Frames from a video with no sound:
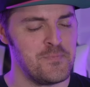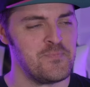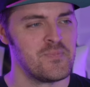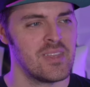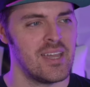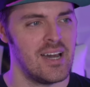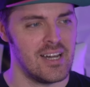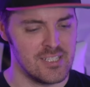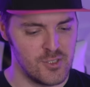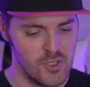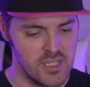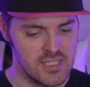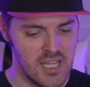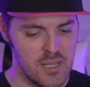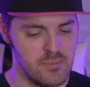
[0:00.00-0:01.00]
So you could
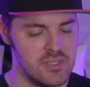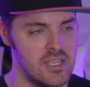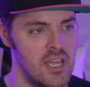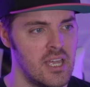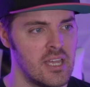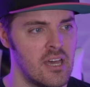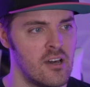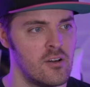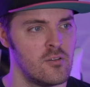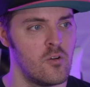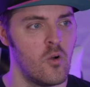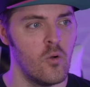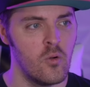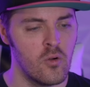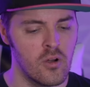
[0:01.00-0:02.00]
type DAL,
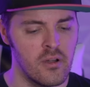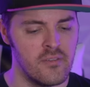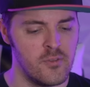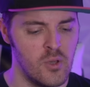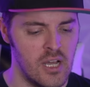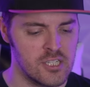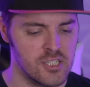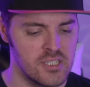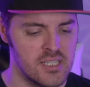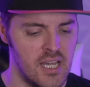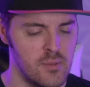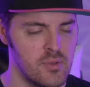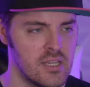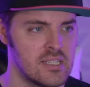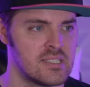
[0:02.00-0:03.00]
or if you actually type
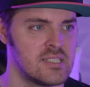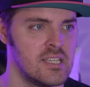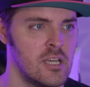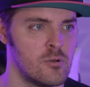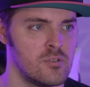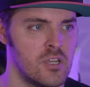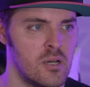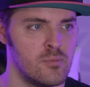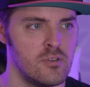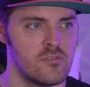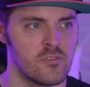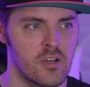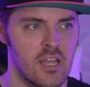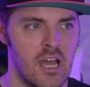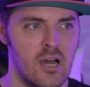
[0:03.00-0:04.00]
like COW for
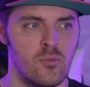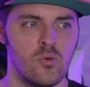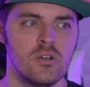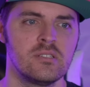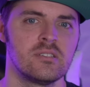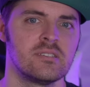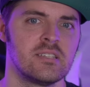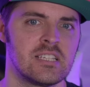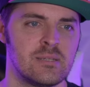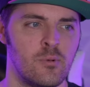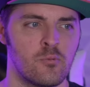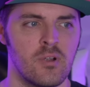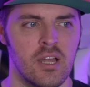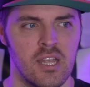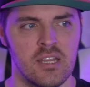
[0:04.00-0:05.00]
Cowboys, the system will
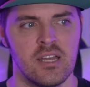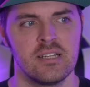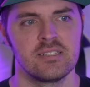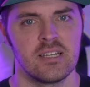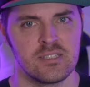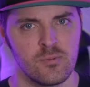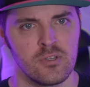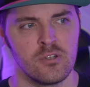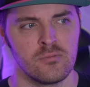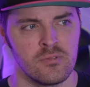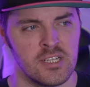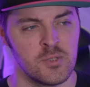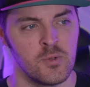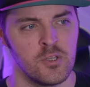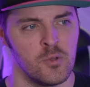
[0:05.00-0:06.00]
recognize that's what
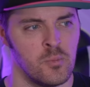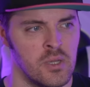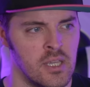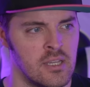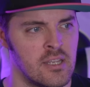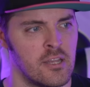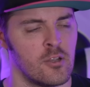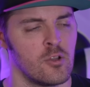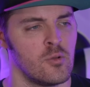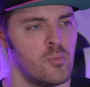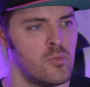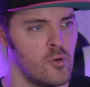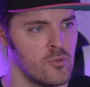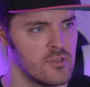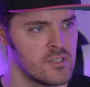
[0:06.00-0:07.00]
you mean, and it'll pull
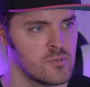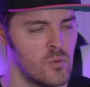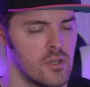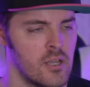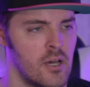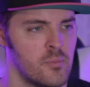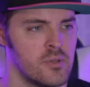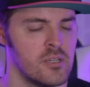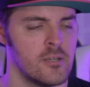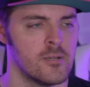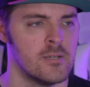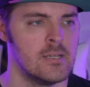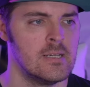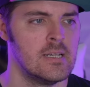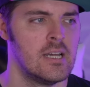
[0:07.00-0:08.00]
this one up here.
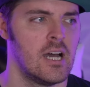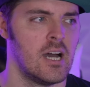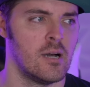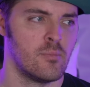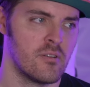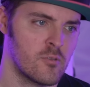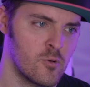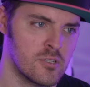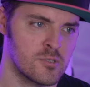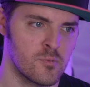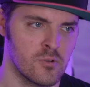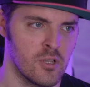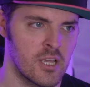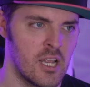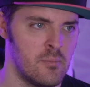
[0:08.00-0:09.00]
But of course, we're
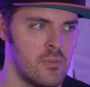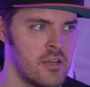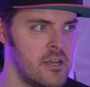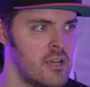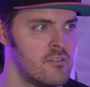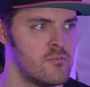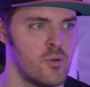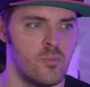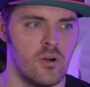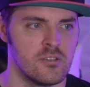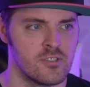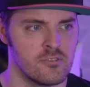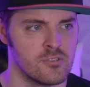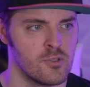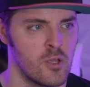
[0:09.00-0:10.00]
looking at Monday Night Football, so
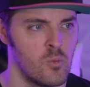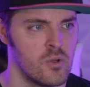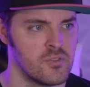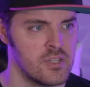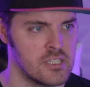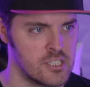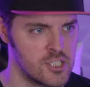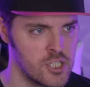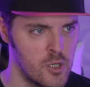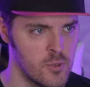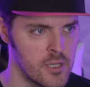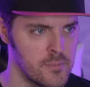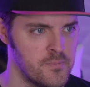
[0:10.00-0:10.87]
there's only one thing showing.